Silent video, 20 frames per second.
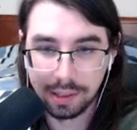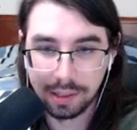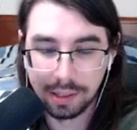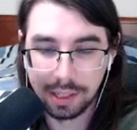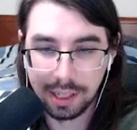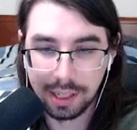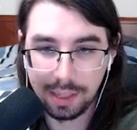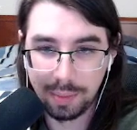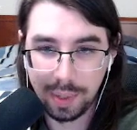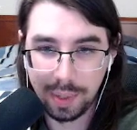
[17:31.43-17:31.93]

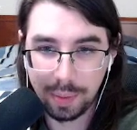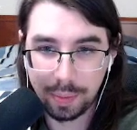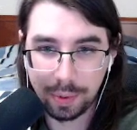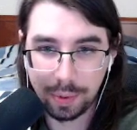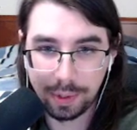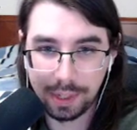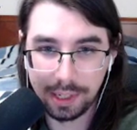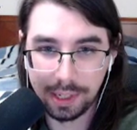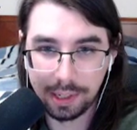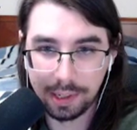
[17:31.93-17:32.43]
gonna be
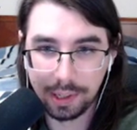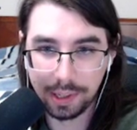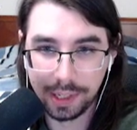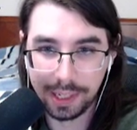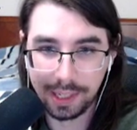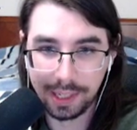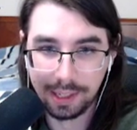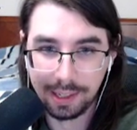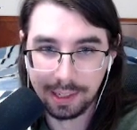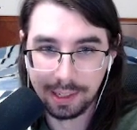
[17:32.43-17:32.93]
pretty
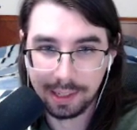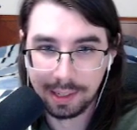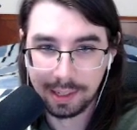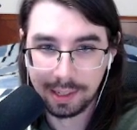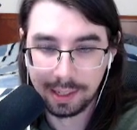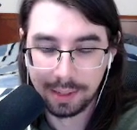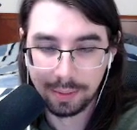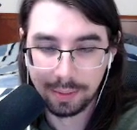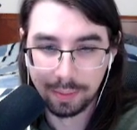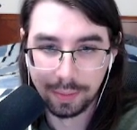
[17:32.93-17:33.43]
good,
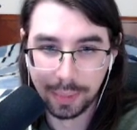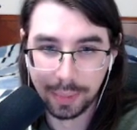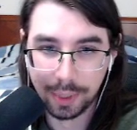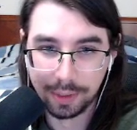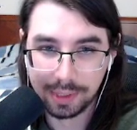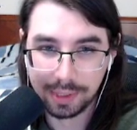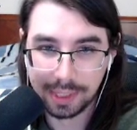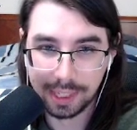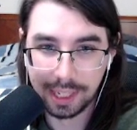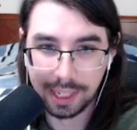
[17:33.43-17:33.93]

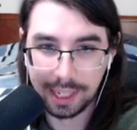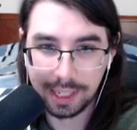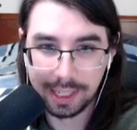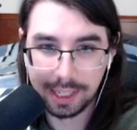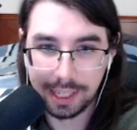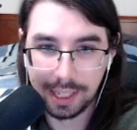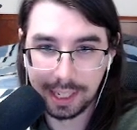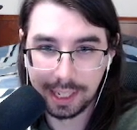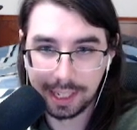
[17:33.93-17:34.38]
most likely.